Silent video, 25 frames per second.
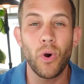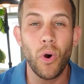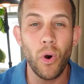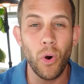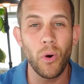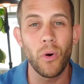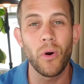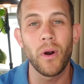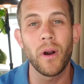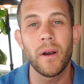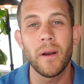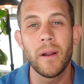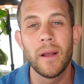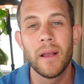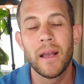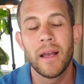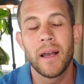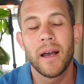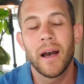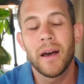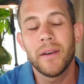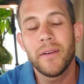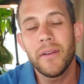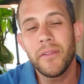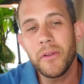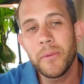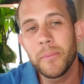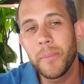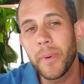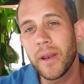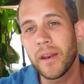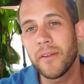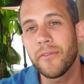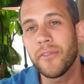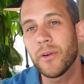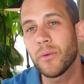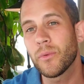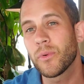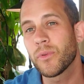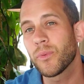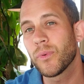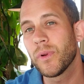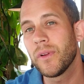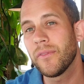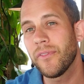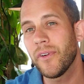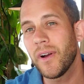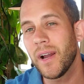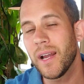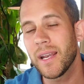Or another benefit with
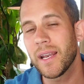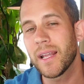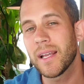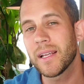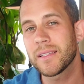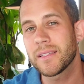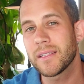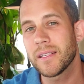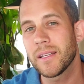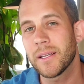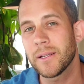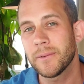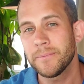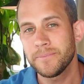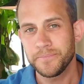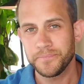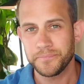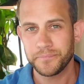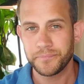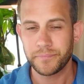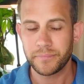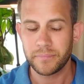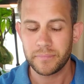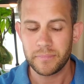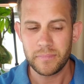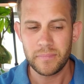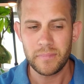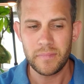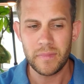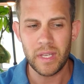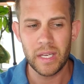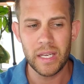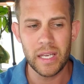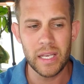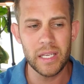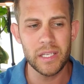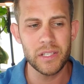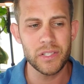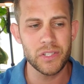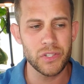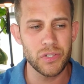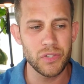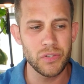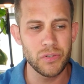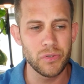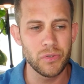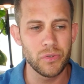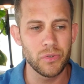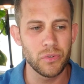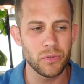refinancing is
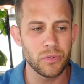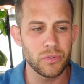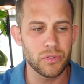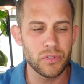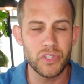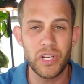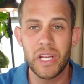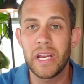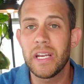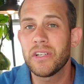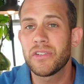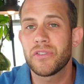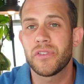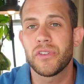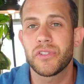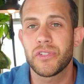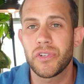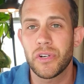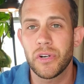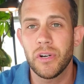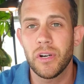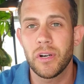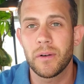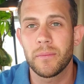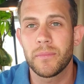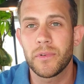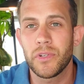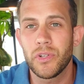to change the term.